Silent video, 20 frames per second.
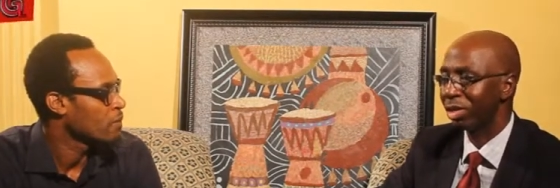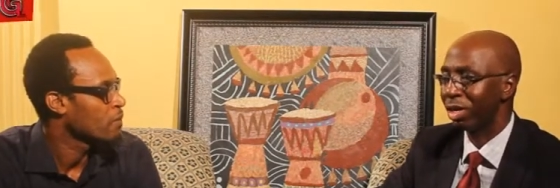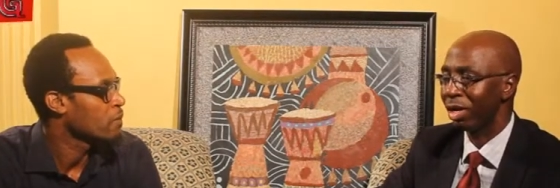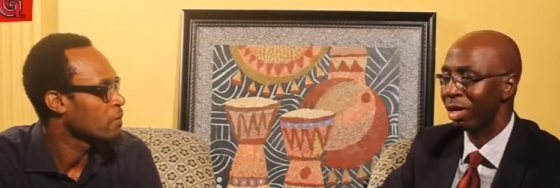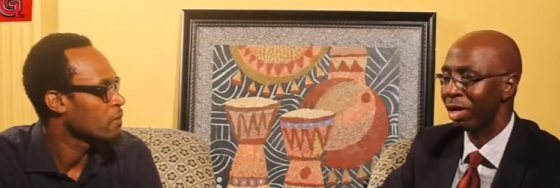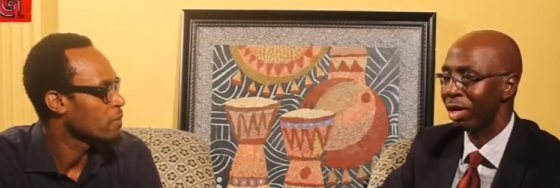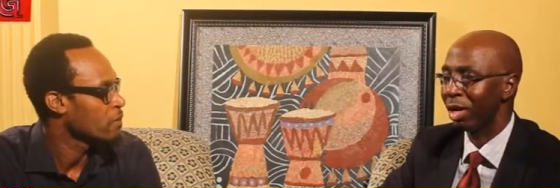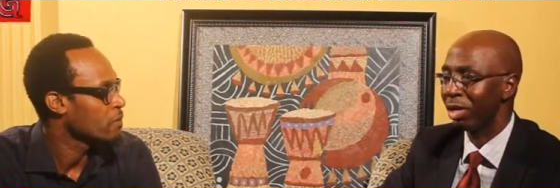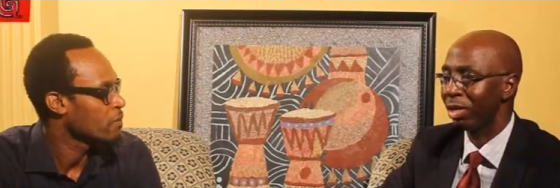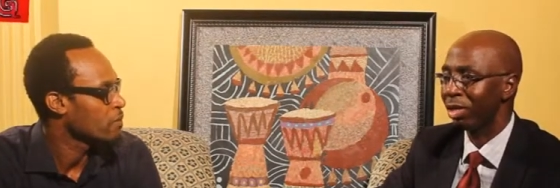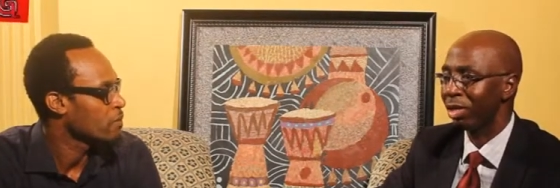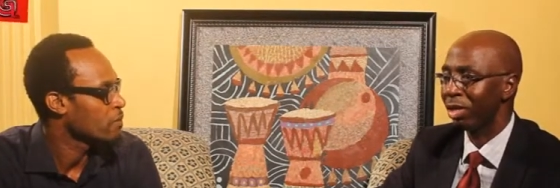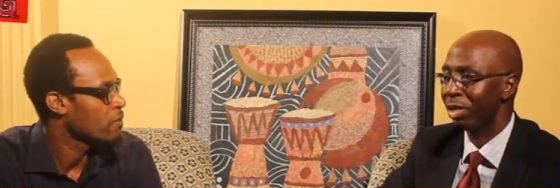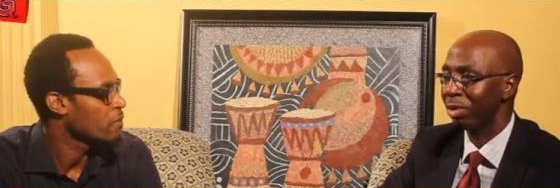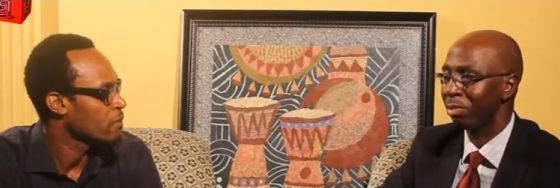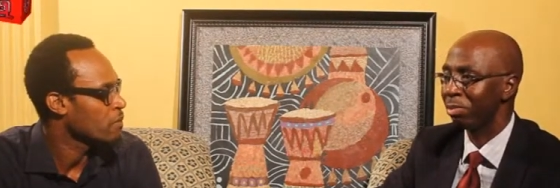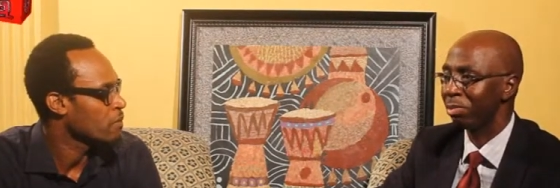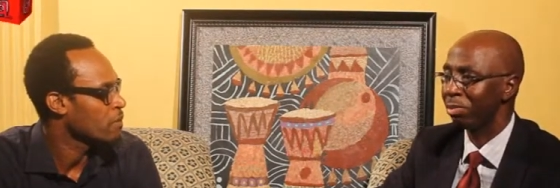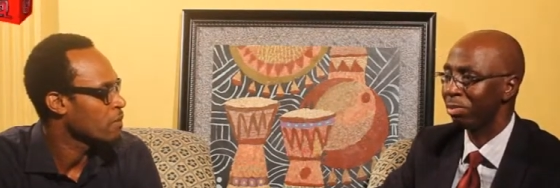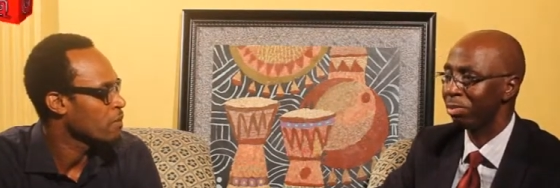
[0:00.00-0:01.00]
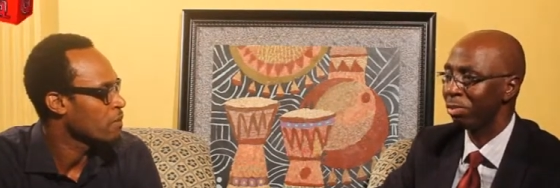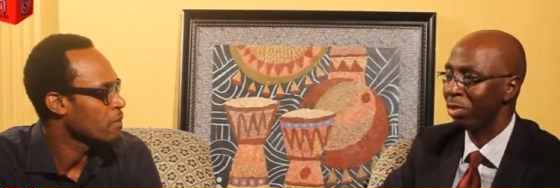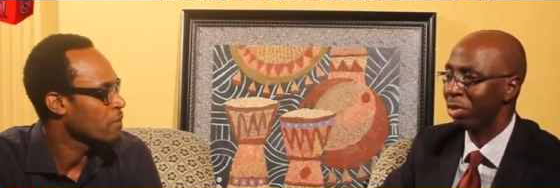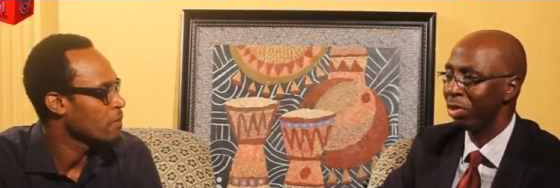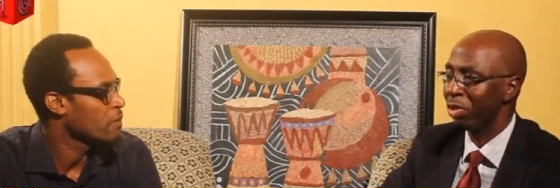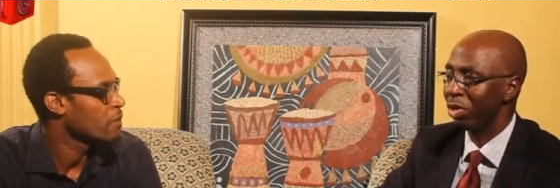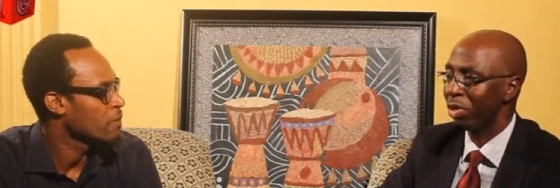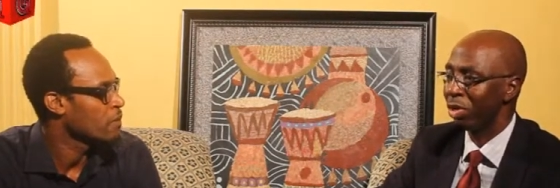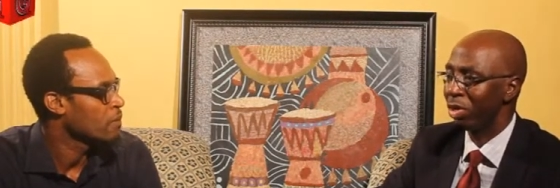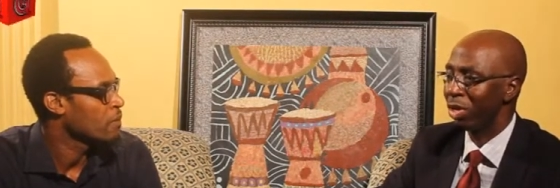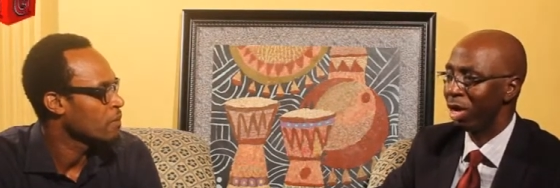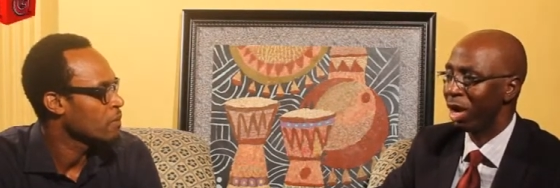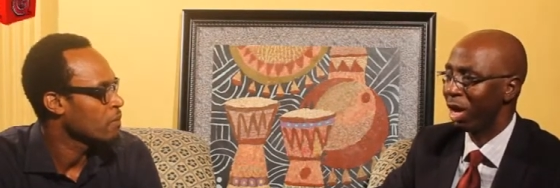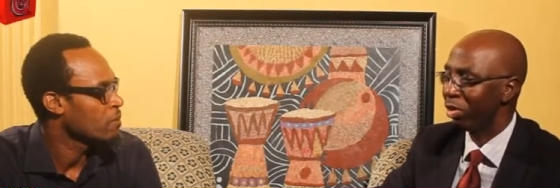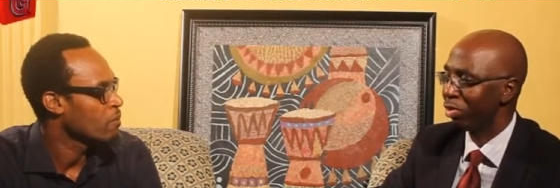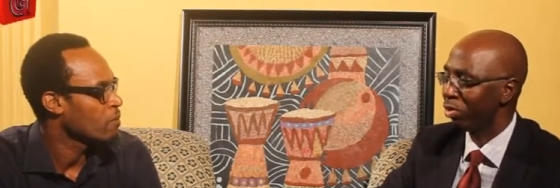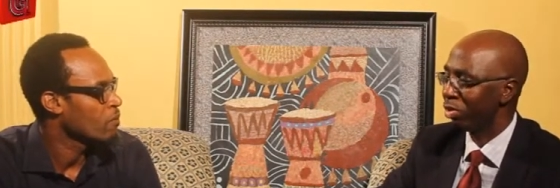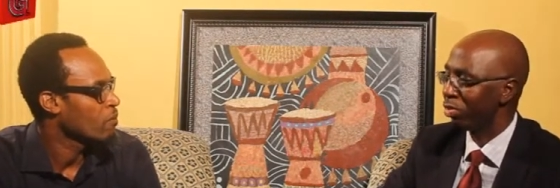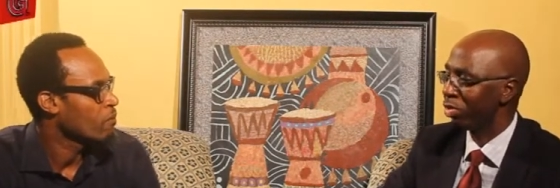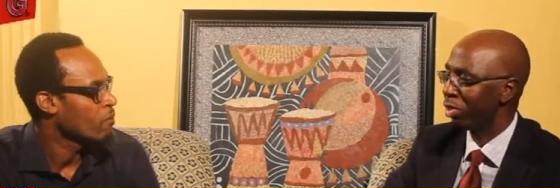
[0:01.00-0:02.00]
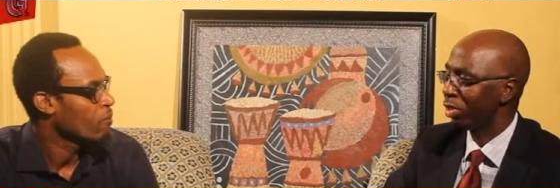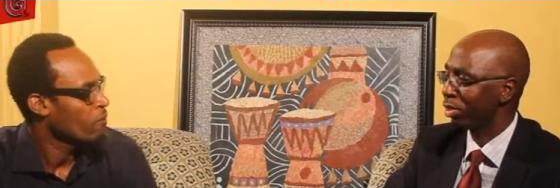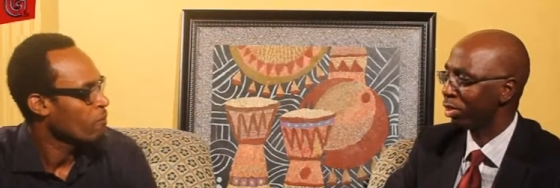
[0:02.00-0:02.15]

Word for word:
Speaker 1: and um, how did we